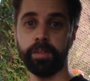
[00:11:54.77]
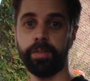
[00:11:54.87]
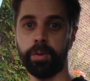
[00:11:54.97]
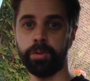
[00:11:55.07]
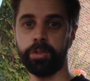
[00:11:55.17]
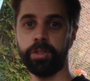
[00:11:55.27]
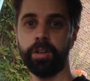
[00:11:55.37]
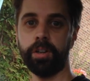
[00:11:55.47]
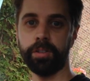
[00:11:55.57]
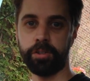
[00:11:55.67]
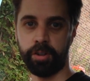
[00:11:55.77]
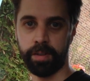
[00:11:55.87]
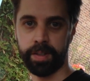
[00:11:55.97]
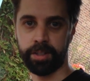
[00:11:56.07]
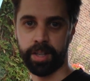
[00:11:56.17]
fault on the
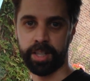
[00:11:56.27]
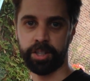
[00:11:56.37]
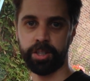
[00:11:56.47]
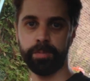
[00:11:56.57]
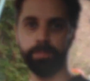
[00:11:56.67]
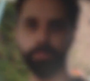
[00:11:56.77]
driving test.